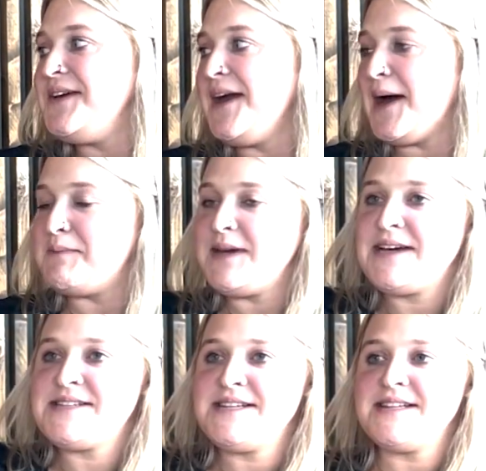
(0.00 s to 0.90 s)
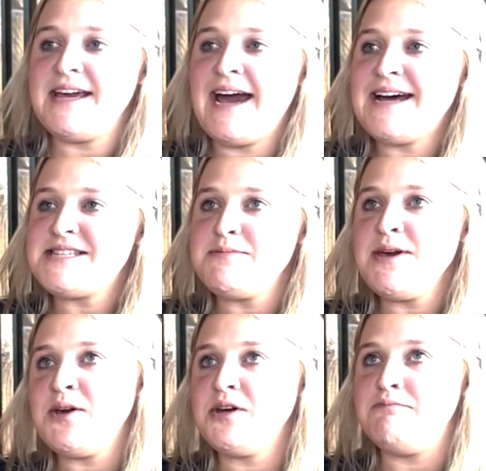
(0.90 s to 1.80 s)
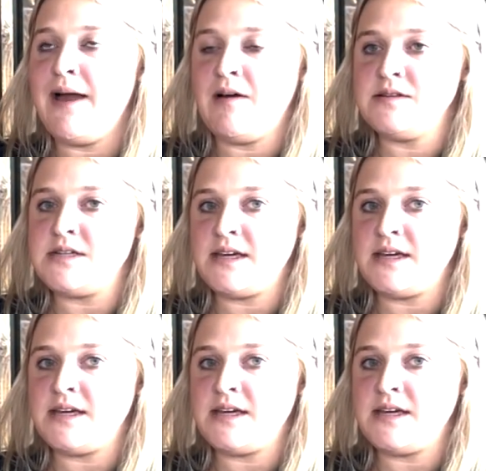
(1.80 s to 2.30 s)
Yeah, because it has to be a good balance.